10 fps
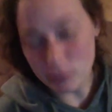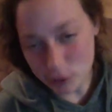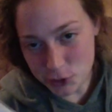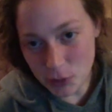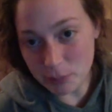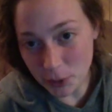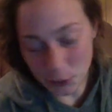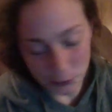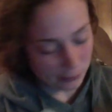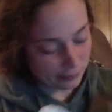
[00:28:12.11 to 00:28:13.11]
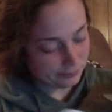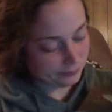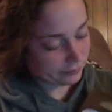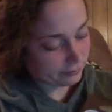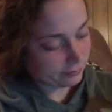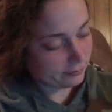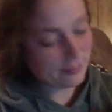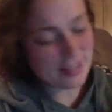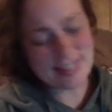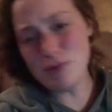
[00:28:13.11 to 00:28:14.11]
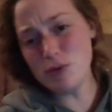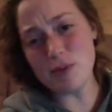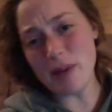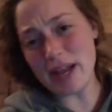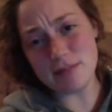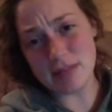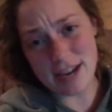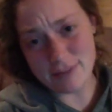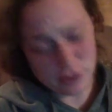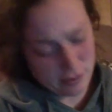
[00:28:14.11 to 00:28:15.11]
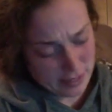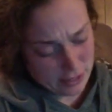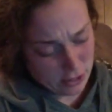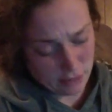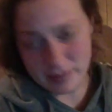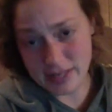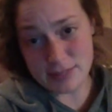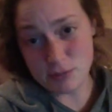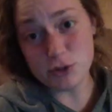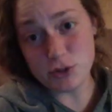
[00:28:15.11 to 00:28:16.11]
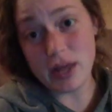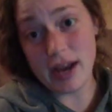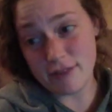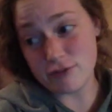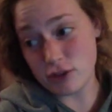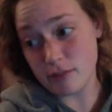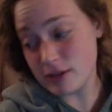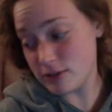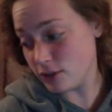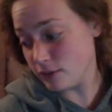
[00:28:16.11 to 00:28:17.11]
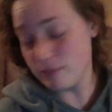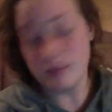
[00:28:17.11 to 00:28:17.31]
We'll do a poll. Someone remind me after the midterm, because we'll do that after the midterm.